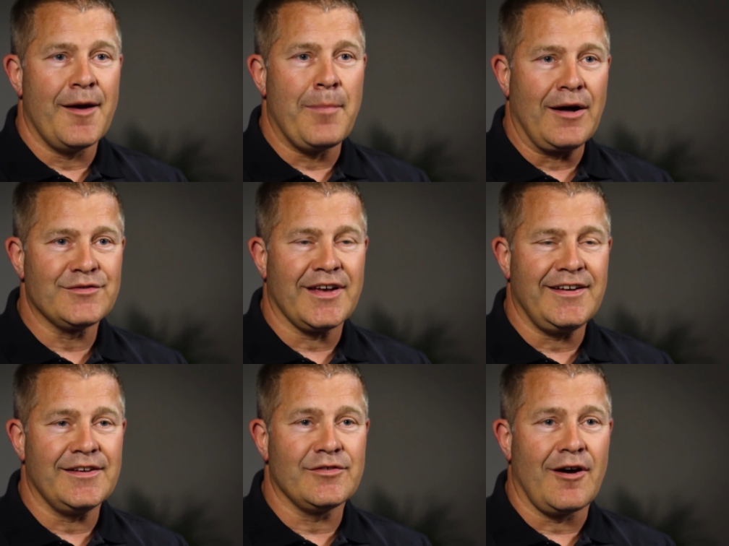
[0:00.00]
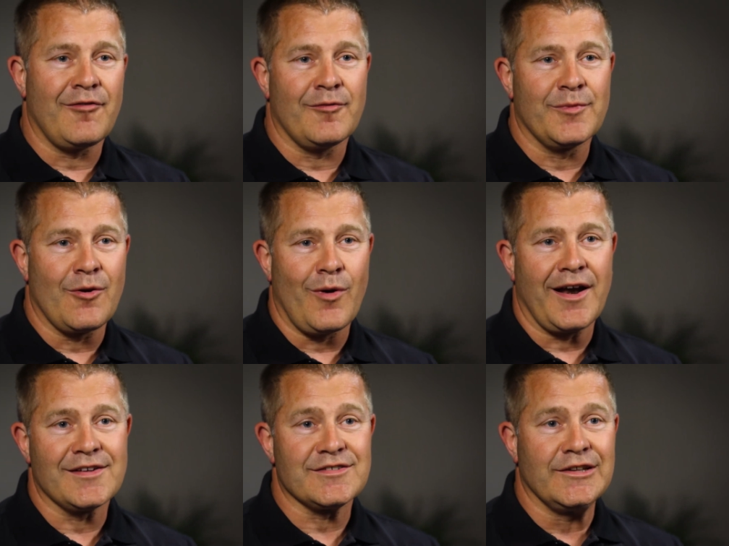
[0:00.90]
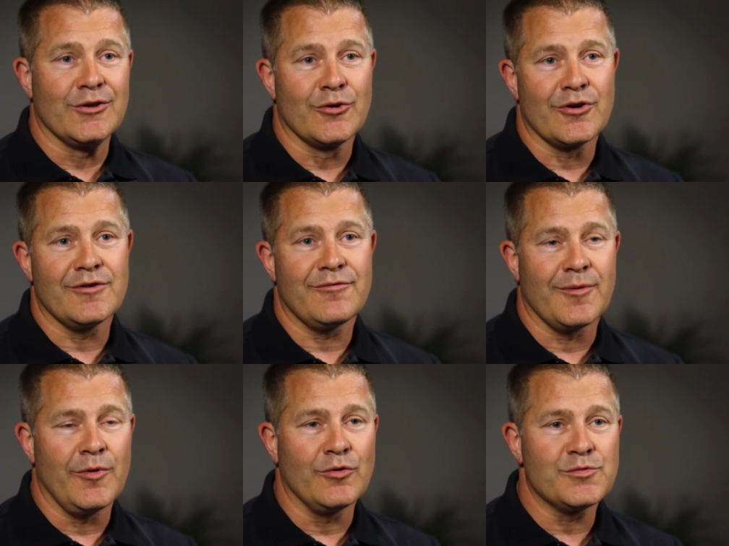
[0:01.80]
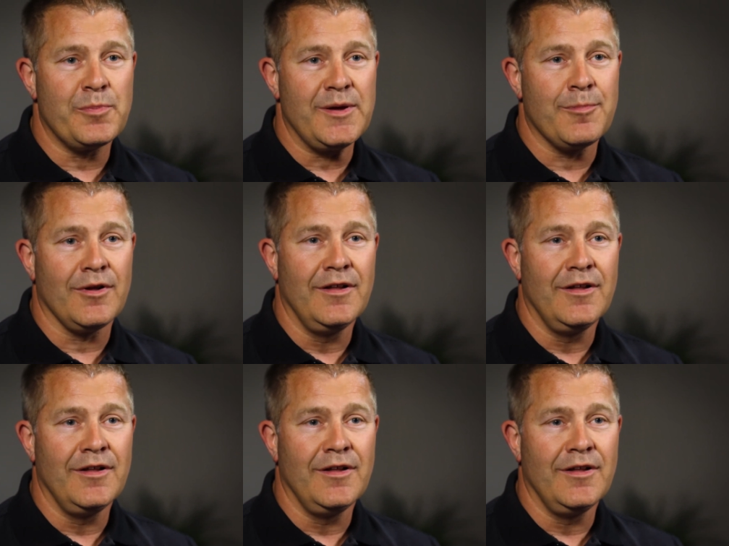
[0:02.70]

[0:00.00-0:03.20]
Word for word: bounce ideas off of them, and quite honestly learn from those people